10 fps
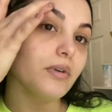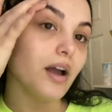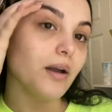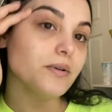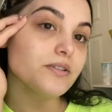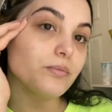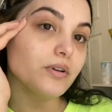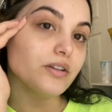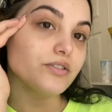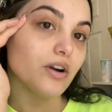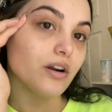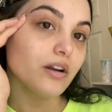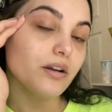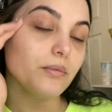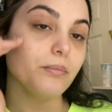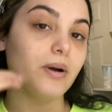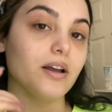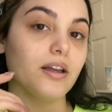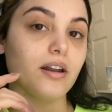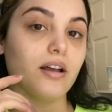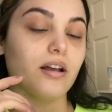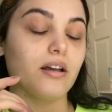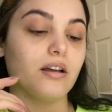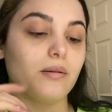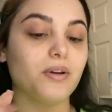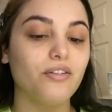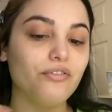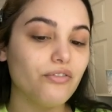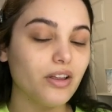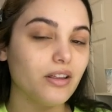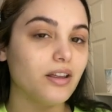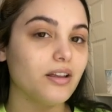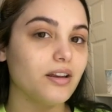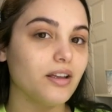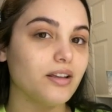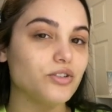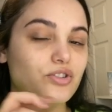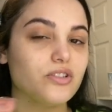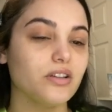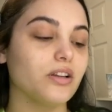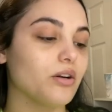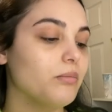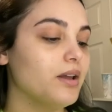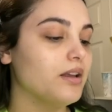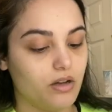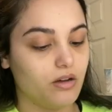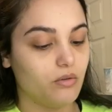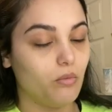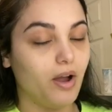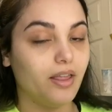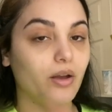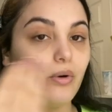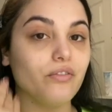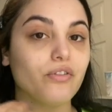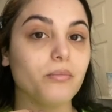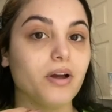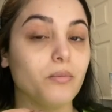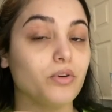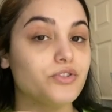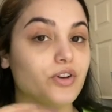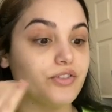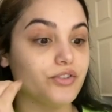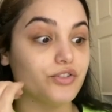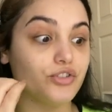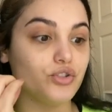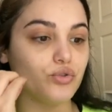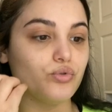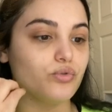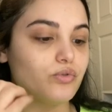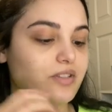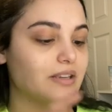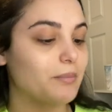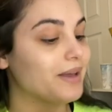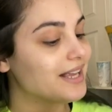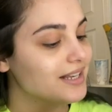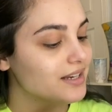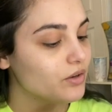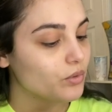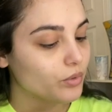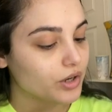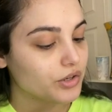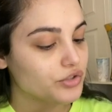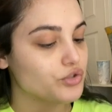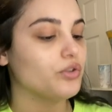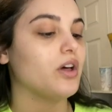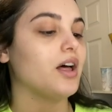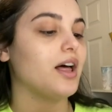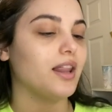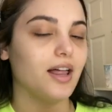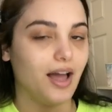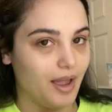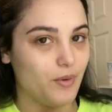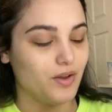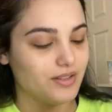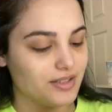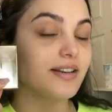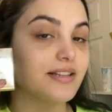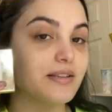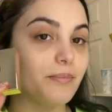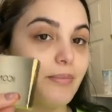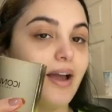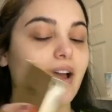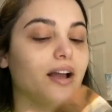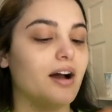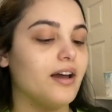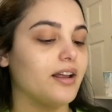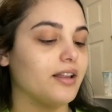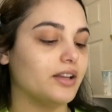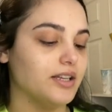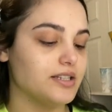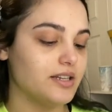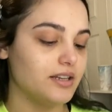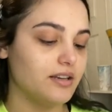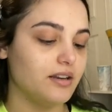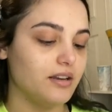My eyebrows are pretty dark, but I'm going to fill it in just a little bit. While I wait for my moisturizer to seep in, we're going to do the eyebrows. It's by Iconic London.